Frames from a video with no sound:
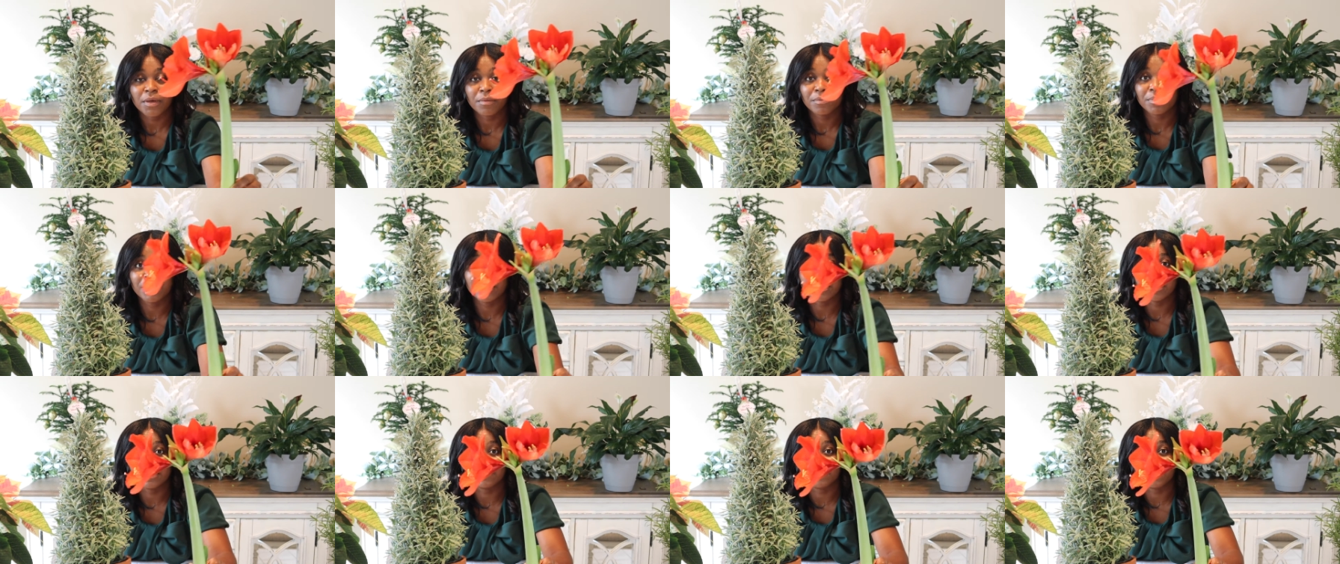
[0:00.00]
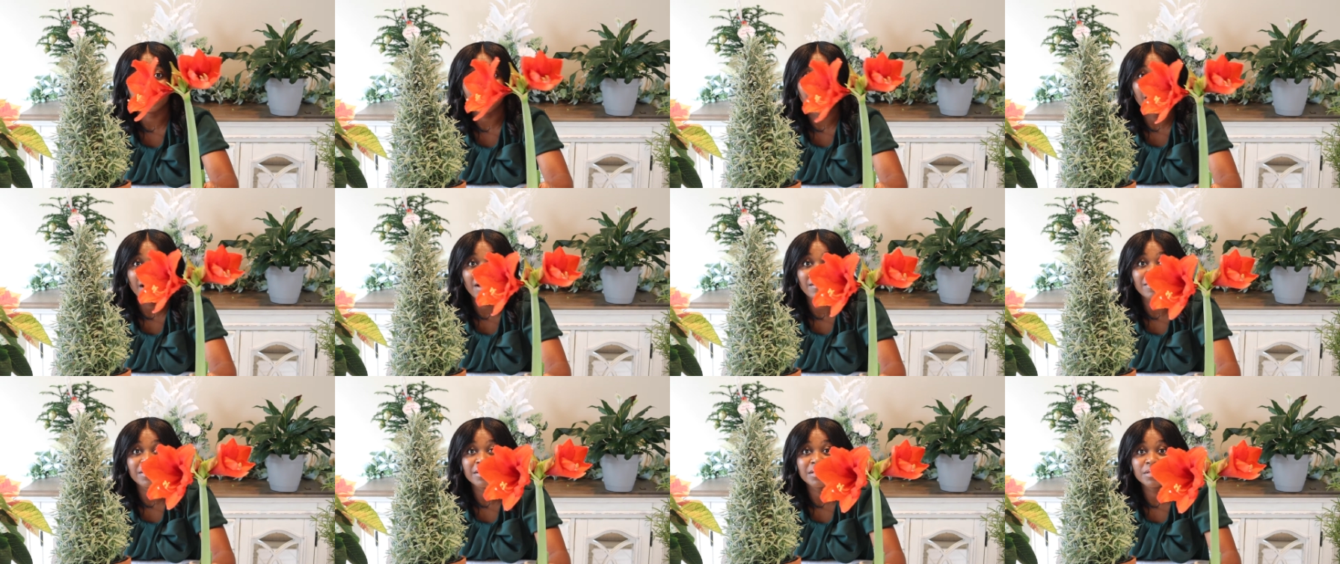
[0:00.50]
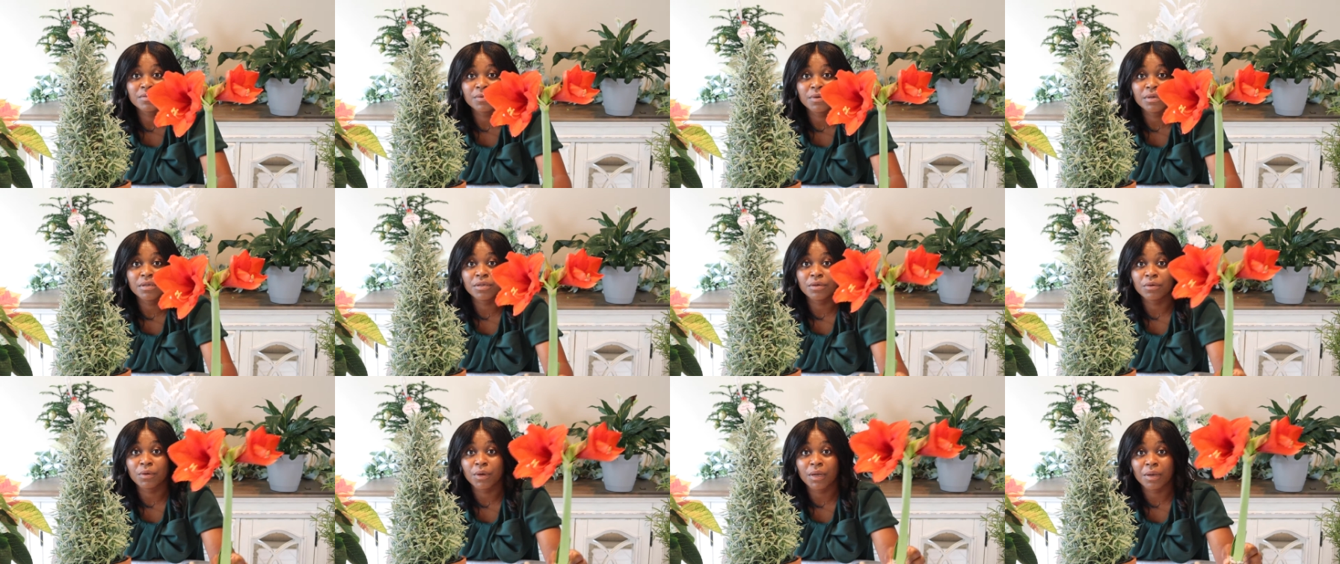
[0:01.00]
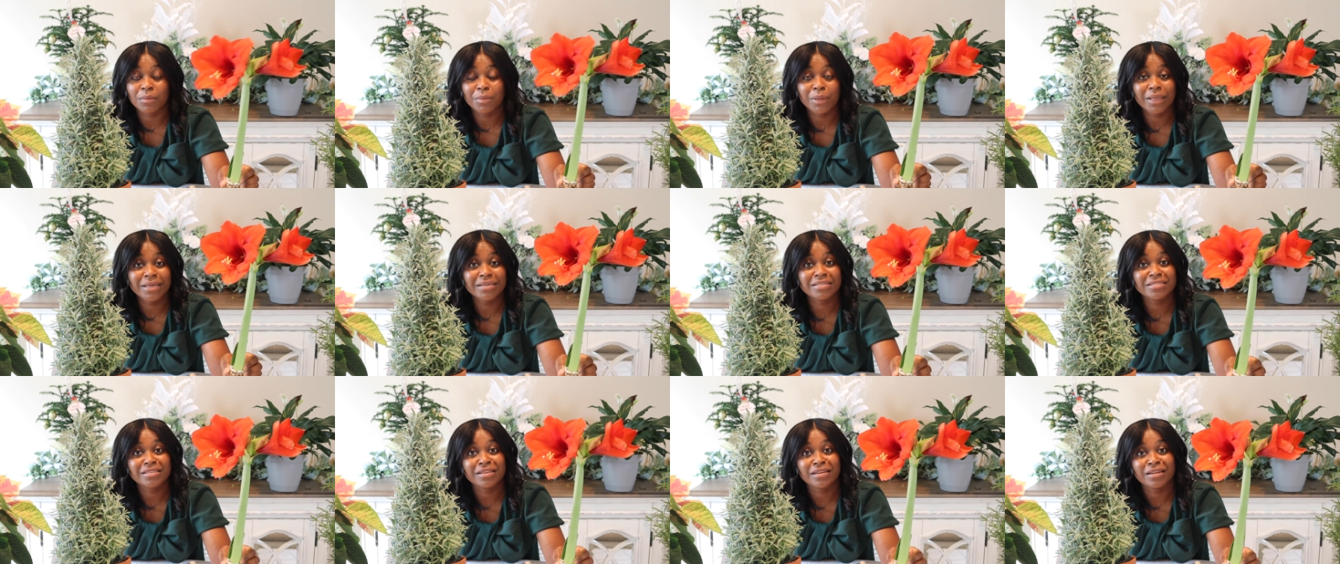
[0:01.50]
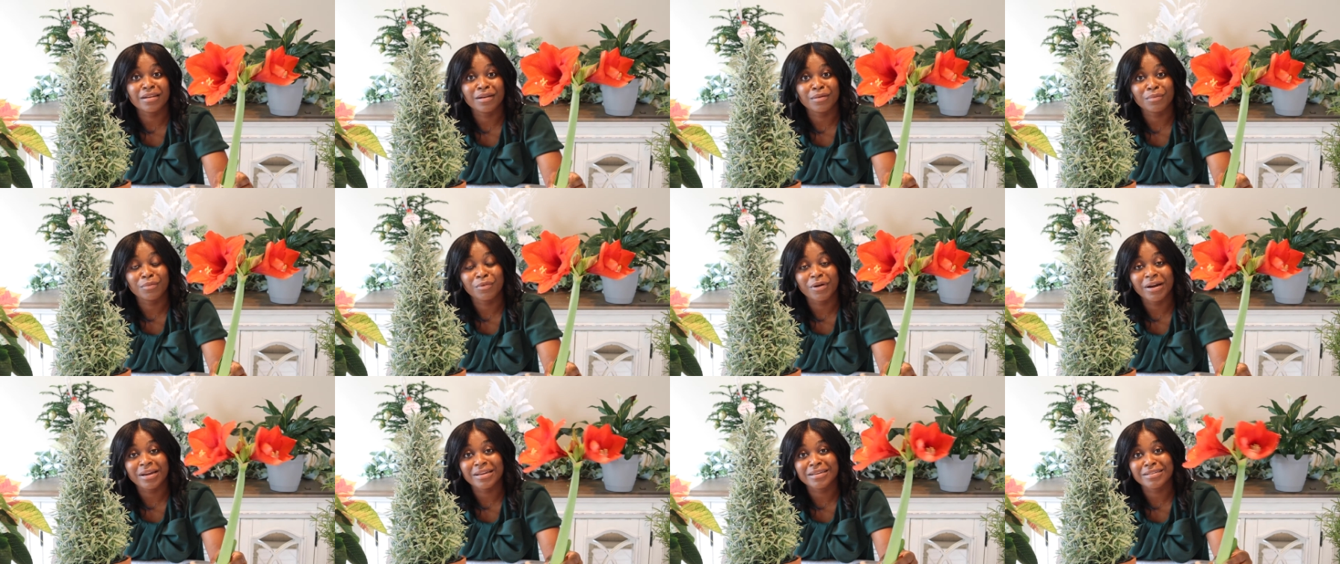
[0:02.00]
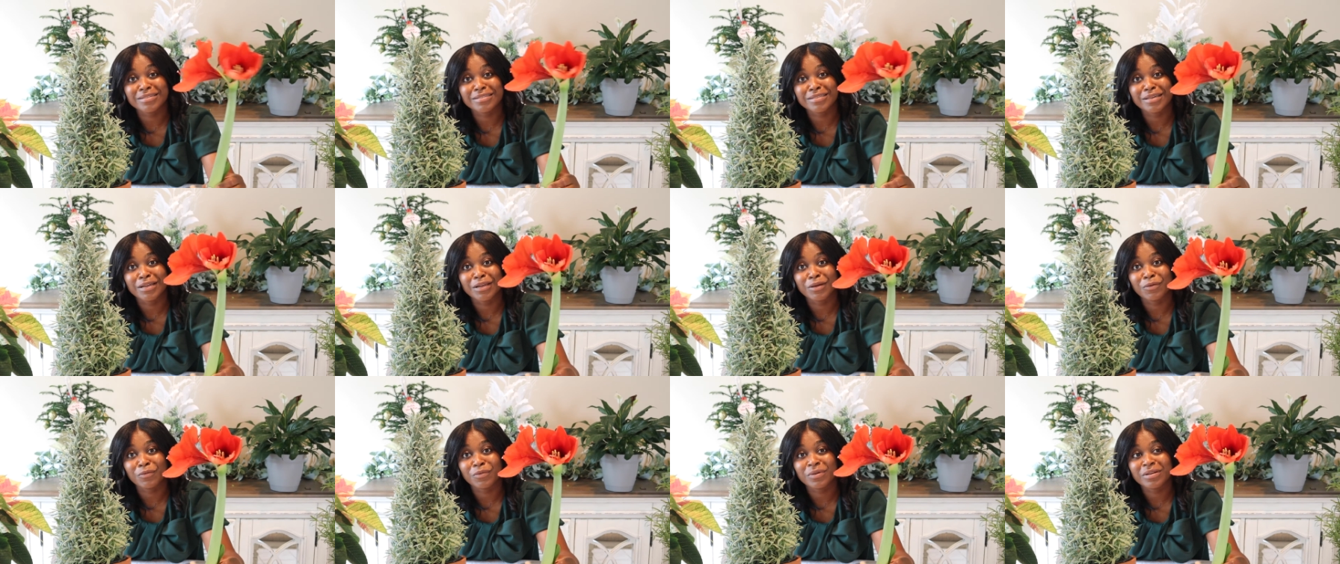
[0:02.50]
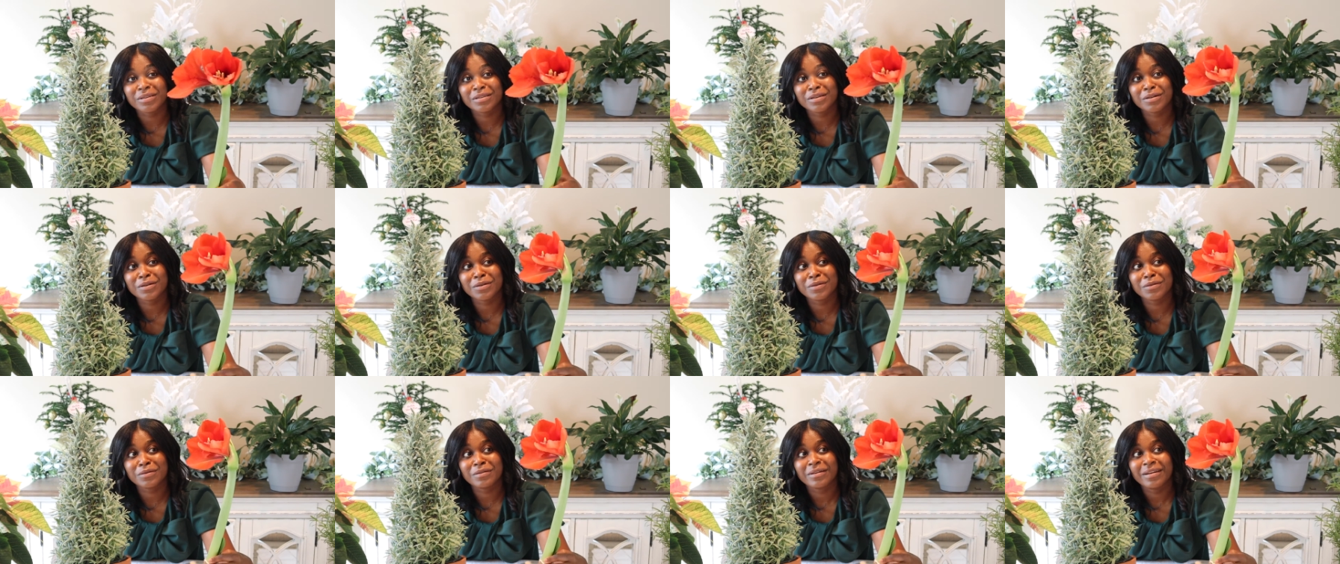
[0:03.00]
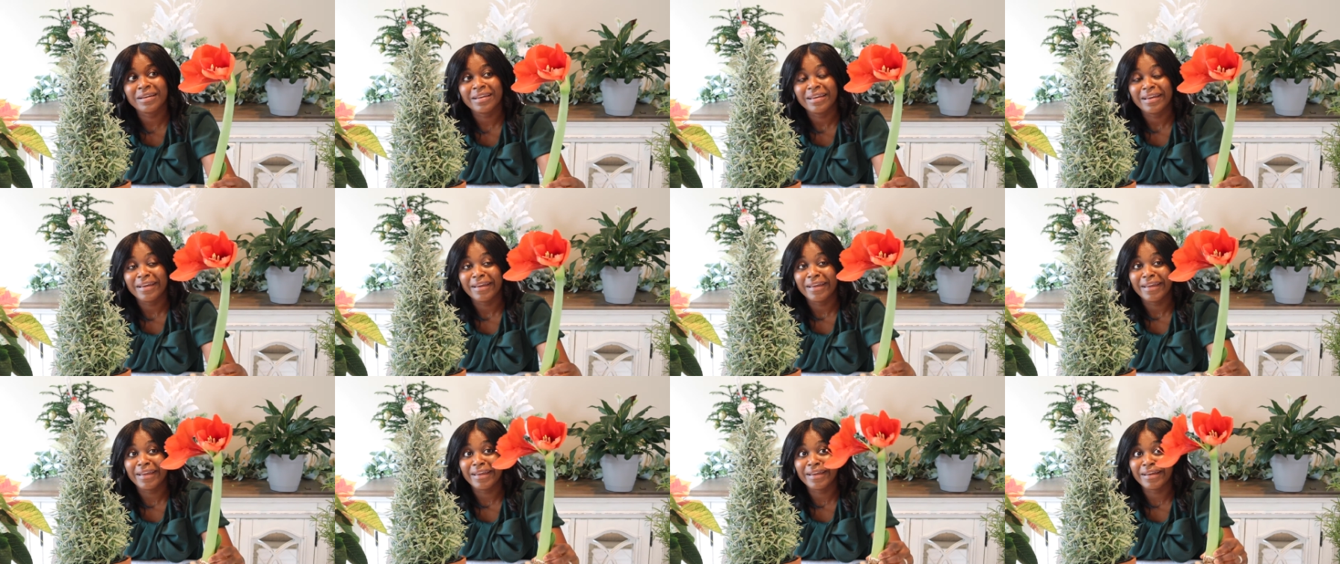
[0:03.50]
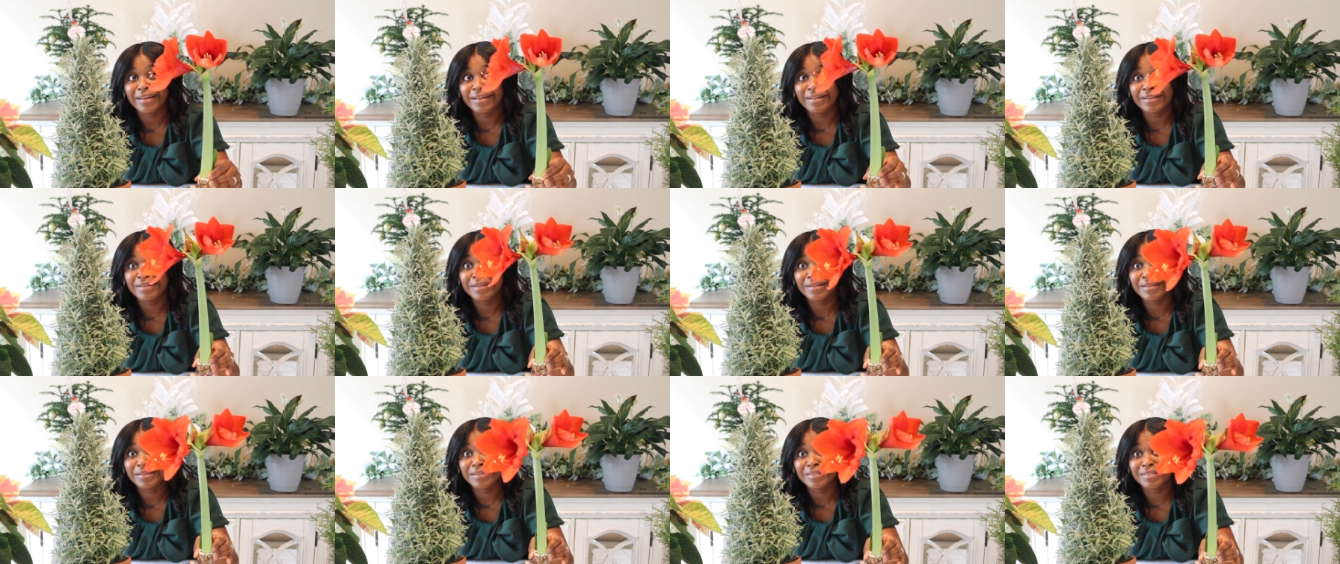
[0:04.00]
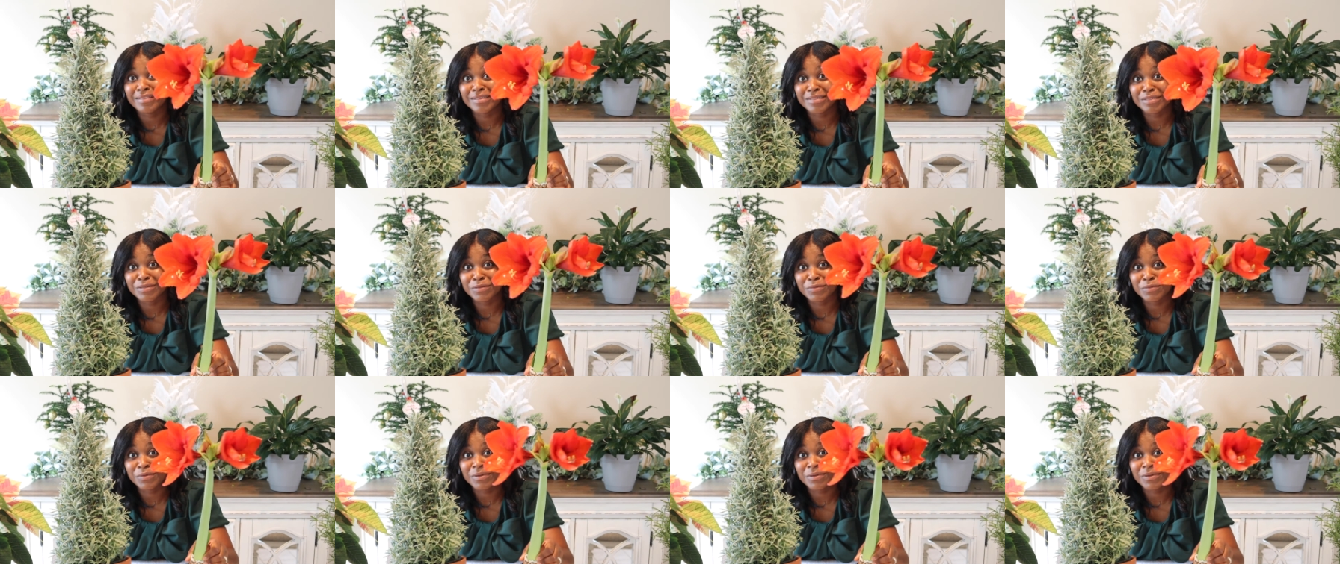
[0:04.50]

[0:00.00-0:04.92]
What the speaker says: But if you have this one, you'll want to place it in a bright sunny window, and this is